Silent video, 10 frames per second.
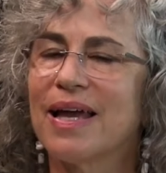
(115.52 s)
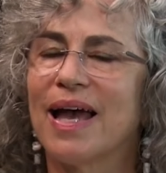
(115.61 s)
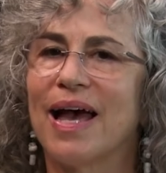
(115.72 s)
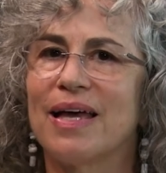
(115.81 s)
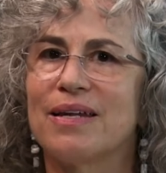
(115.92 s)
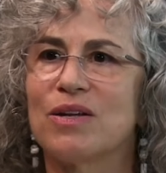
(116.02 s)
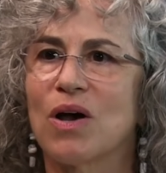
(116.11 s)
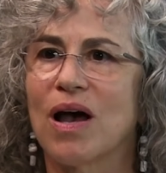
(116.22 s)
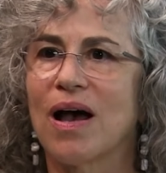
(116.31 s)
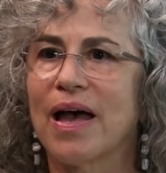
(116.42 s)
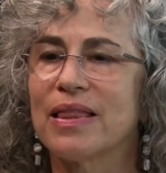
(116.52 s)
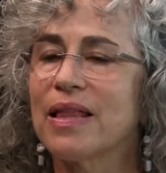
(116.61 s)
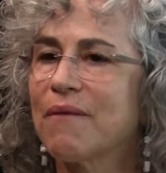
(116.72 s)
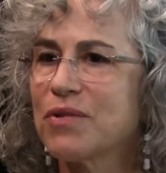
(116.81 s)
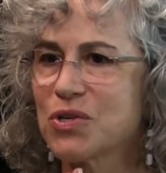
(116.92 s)
And I
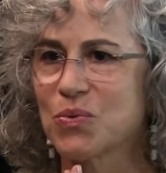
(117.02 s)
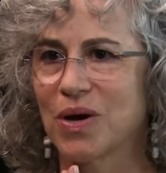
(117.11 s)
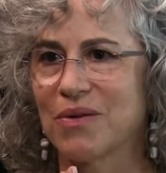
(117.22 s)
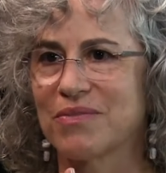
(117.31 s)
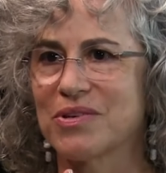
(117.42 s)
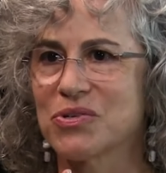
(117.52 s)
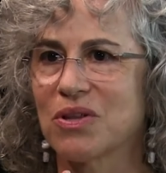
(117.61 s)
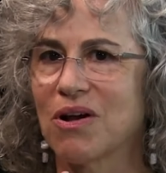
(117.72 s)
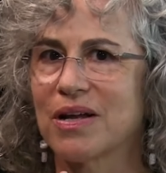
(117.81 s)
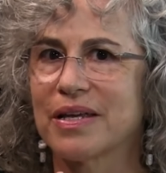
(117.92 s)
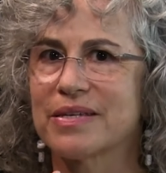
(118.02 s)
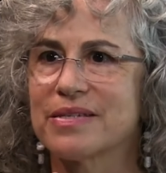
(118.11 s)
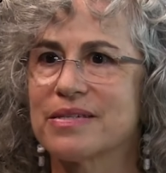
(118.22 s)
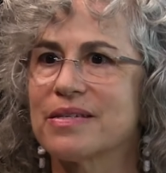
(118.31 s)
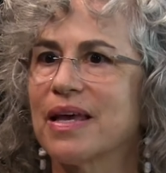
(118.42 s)
love to work with visual
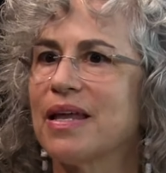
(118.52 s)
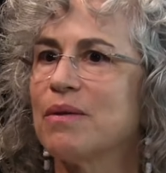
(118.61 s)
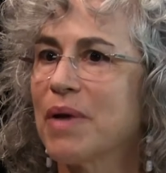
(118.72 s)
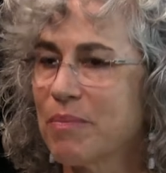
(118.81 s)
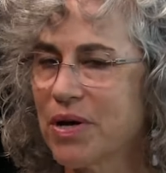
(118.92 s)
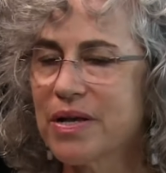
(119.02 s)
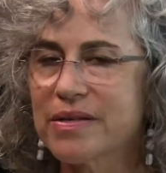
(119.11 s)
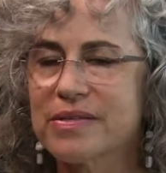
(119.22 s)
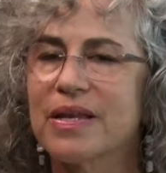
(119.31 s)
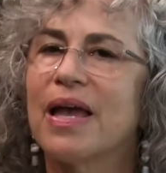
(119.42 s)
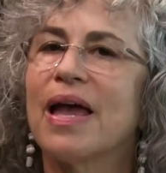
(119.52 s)
artists in my right. books.